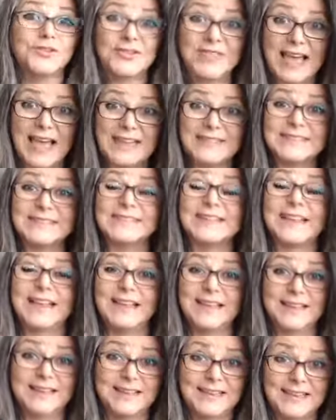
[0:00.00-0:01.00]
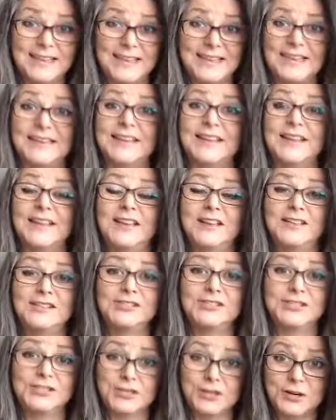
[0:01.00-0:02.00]
That's a kid
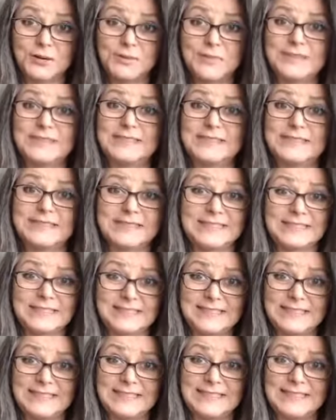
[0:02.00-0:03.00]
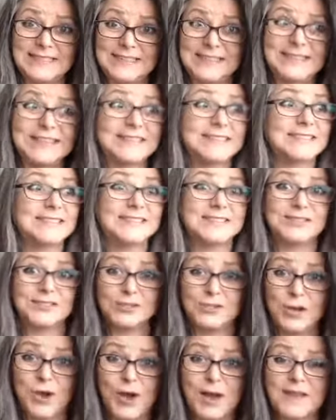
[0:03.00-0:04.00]
determined to succeed. This is
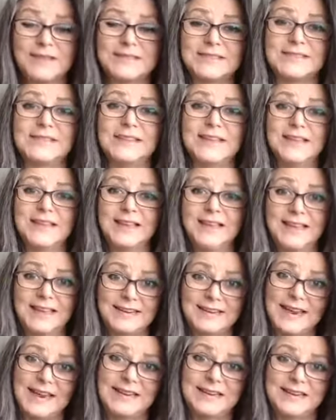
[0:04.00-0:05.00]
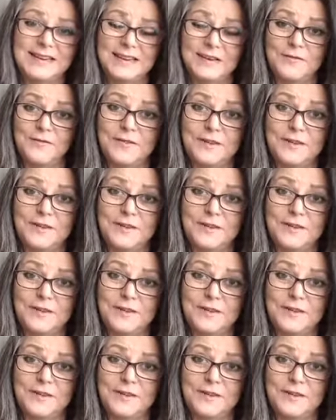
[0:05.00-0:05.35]
not a negative.